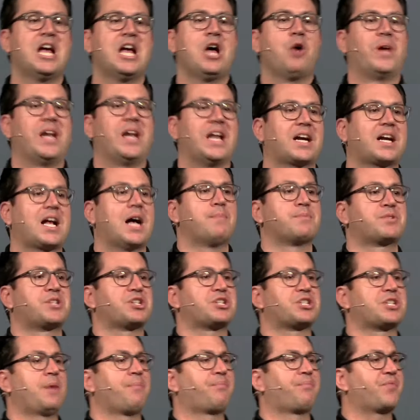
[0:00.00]
when it comes to
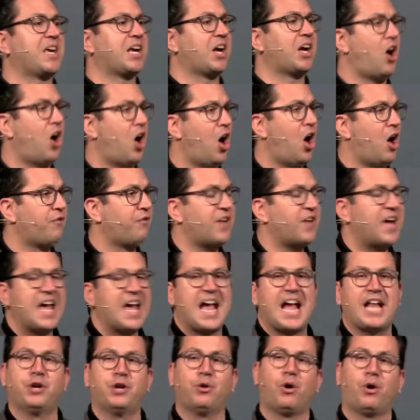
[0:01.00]
something off
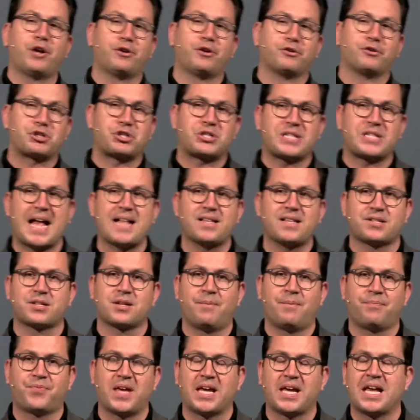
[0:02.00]
and you don't understand
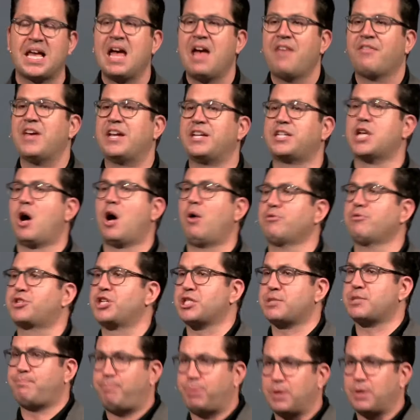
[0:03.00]
something, then don't
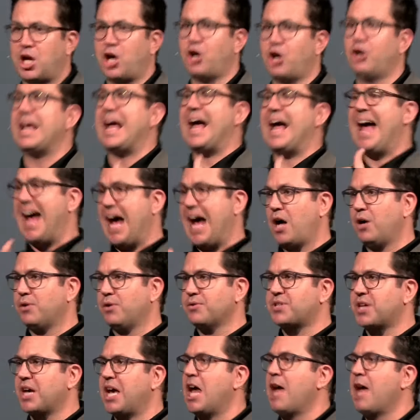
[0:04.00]
just blurt out,